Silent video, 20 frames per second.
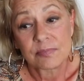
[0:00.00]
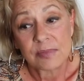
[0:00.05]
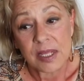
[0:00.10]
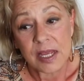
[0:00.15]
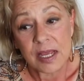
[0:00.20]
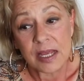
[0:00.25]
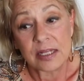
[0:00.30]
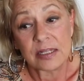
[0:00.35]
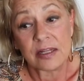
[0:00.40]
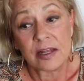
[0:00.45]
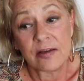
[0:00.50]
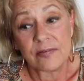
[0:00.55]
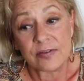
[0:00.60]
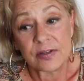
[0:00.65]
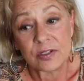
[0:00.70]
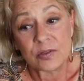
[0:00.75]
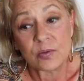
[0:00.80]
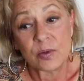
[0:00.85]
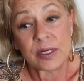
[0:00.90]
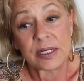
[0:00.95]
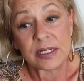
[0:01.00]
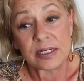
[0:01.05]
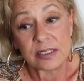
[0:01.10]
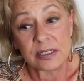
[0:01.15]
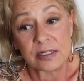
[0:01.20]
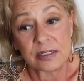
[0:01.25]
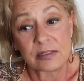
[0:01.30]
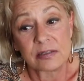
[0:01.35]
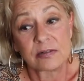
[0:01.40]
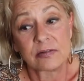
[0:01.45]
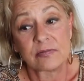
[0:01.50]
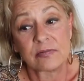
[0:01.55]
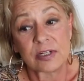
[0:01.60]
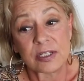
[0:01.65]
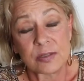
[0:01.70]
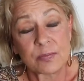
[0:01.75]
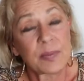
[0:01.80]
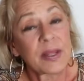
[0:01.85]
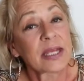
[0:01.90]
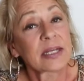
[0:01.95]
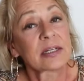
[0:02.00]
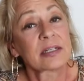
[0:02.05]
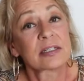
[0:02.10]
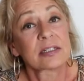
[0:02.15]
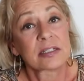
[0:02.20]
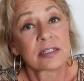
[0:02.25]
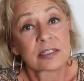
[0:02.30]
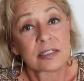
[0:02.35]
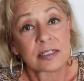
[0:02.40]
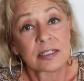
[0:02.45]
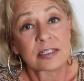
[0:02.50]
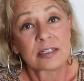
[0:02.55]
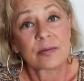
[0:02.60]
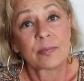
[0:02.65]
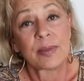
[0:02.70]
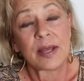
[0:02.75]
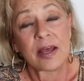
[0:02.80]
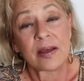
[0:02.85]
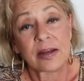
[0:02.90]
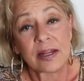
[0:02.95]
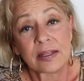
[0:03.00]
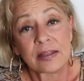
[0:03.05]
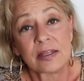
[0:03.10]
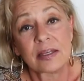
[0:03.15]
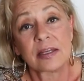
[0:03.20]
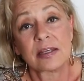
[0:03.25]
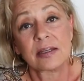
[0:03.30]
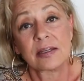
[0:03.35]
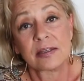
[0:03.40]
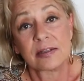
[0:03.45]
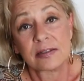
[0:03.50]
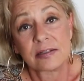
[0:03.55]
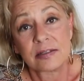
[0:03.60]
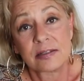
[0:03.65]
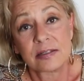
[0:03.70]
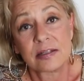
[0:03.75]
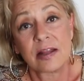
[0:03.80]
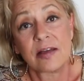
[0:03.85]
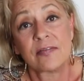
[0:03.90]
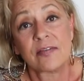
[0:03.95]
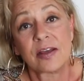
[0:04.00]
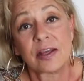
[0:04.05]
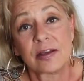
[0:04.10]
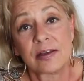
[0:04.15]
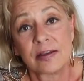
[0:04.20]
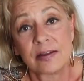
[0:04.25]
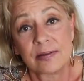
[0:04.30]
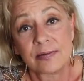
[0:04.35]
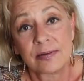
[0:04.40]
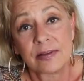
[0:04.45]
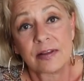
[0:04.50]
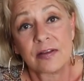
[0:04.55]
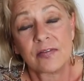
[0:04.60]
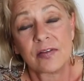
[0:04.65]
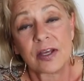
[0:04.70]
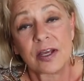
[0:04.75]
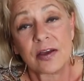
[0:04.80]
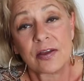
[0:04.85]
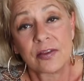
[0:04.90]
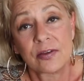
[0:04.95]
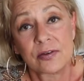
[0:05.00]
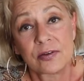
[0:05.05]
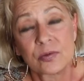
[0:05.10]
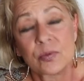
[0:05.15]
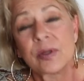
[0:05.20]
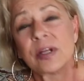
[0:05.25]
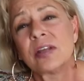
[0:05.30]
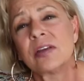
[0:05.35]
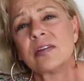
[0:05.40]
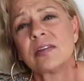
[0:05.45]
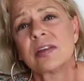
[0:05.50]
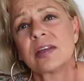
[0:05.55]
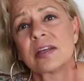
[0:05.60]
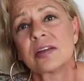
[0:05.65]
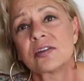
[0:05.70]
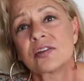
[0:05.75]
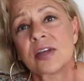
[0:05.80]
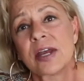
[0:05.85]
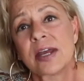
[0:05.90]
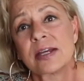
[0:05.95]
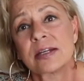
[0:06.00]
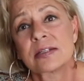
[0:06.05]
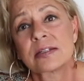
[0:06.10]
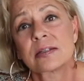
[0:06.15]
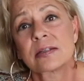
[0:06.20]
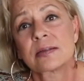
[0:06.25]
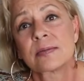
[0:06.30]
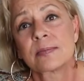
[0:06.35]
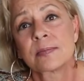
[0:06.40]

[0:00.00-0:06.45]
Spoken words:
love is what respect is about, I think. It's loving others. What do you think, Jax?